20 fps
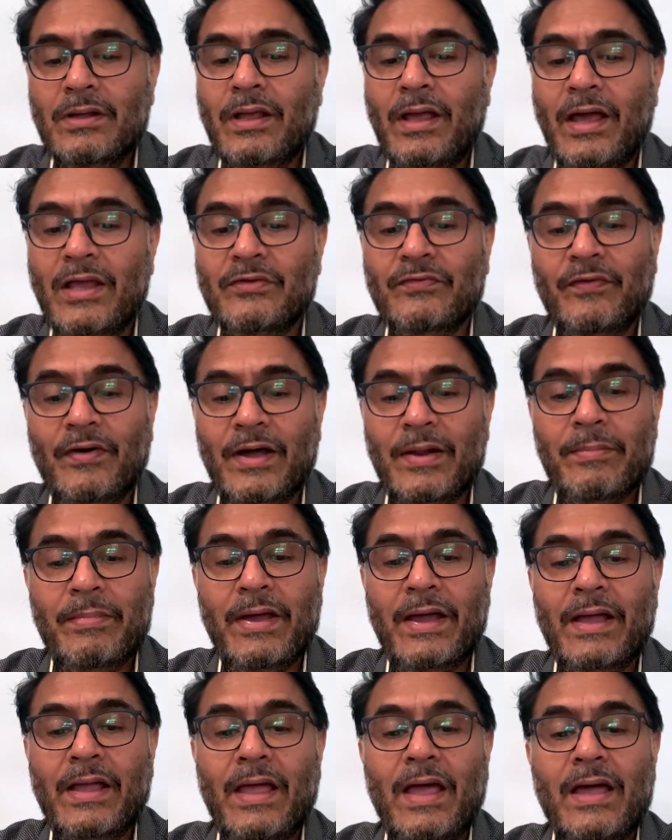as far
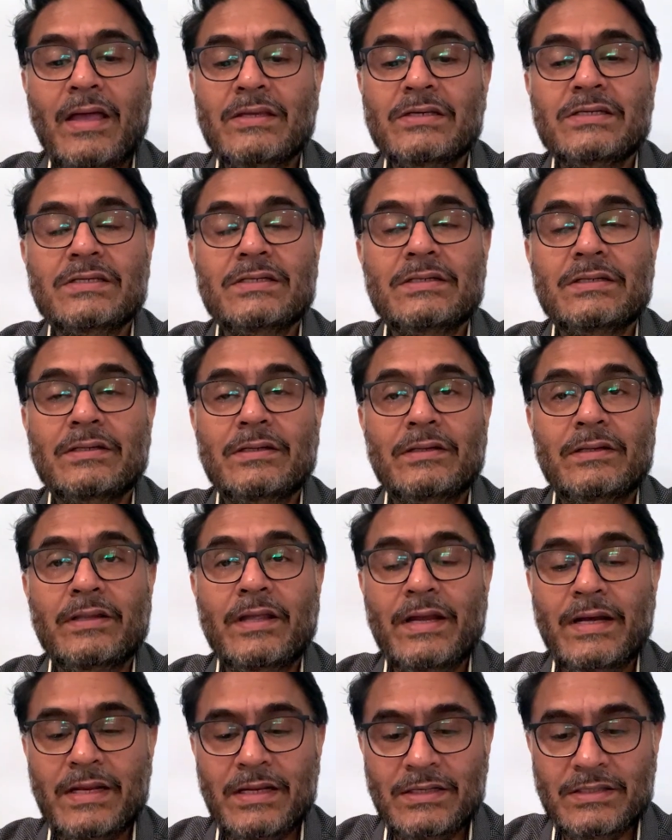back as
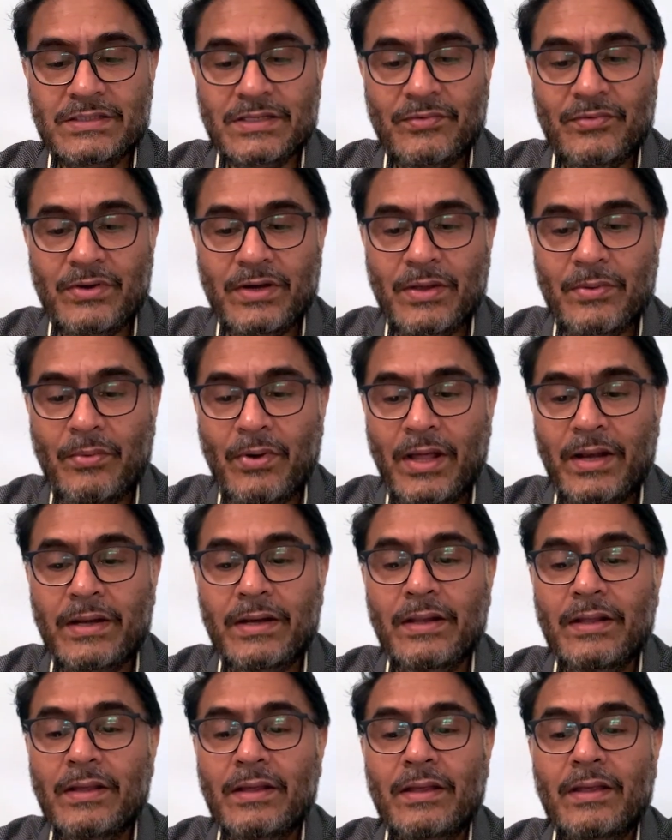
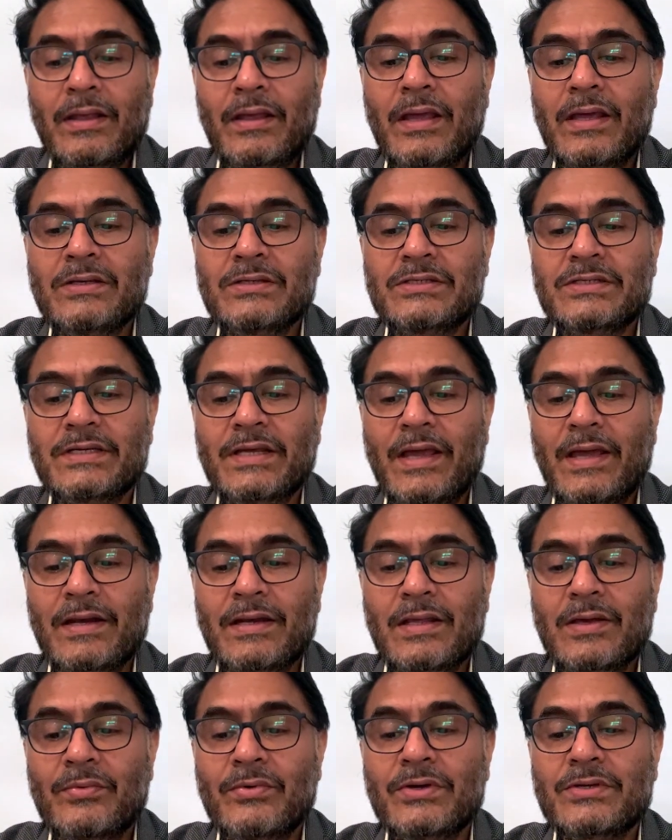1971 in
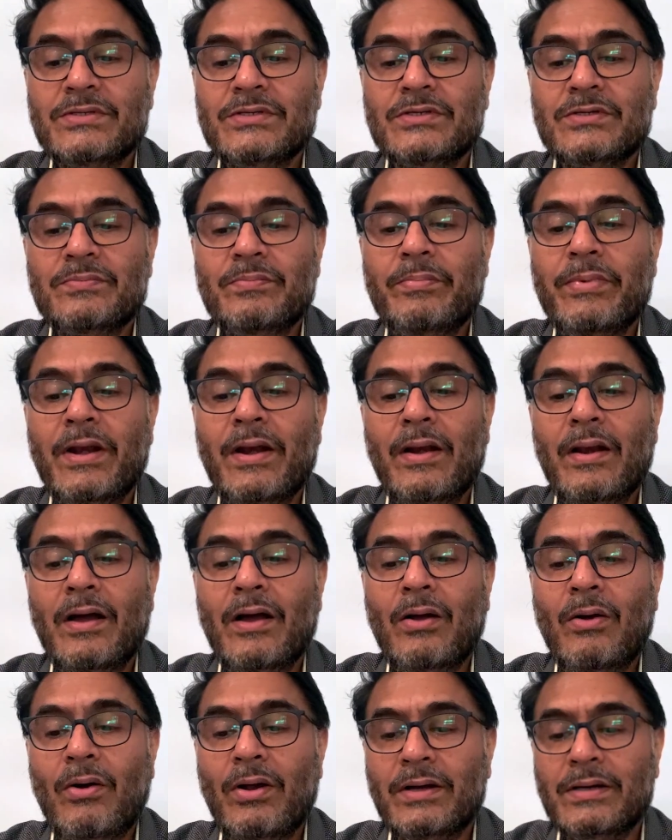CIT versus
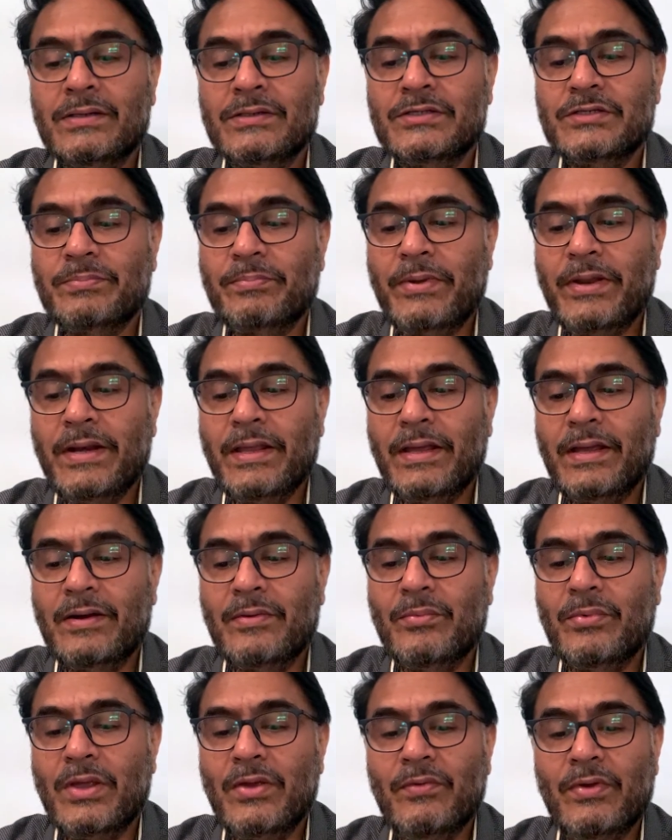Birla Cotton Spinning
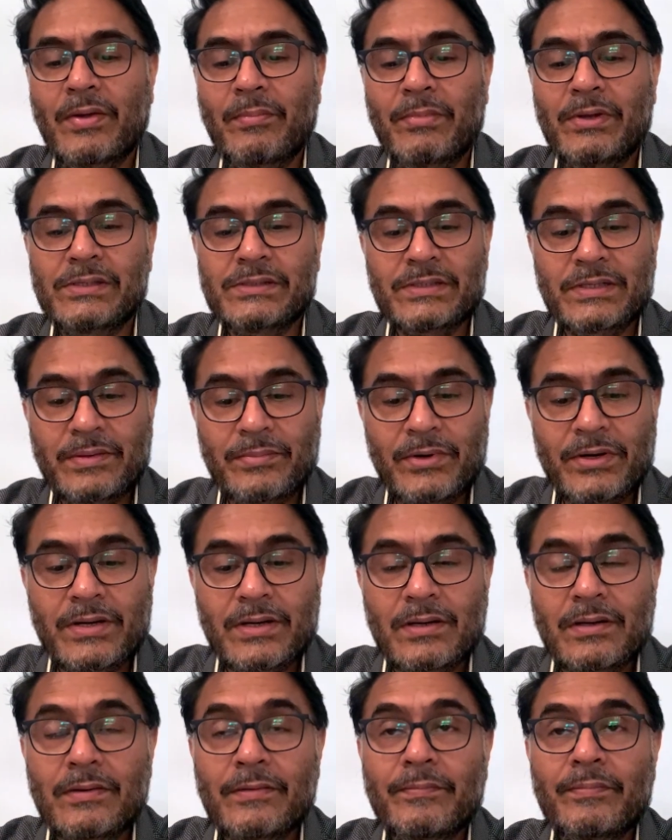and Weaving Mills
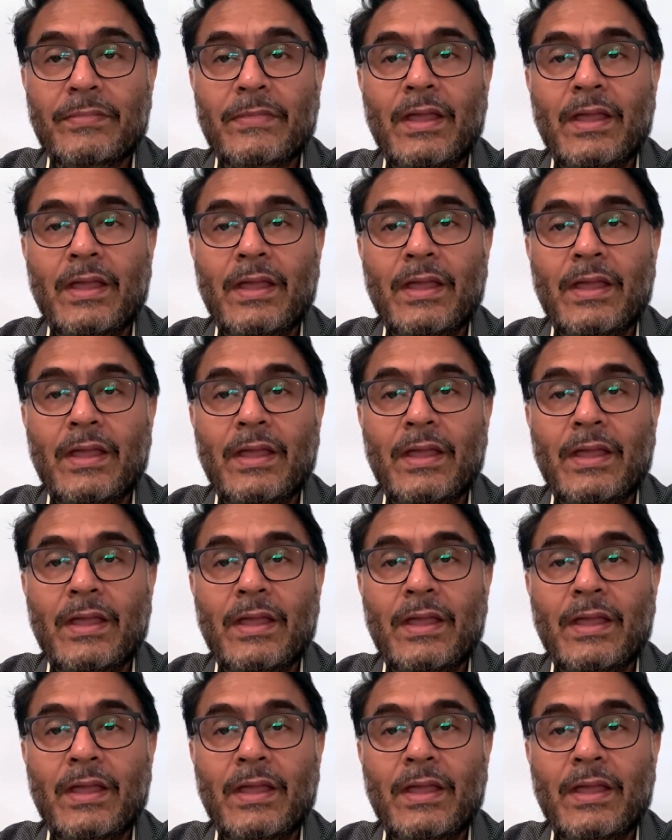Limited,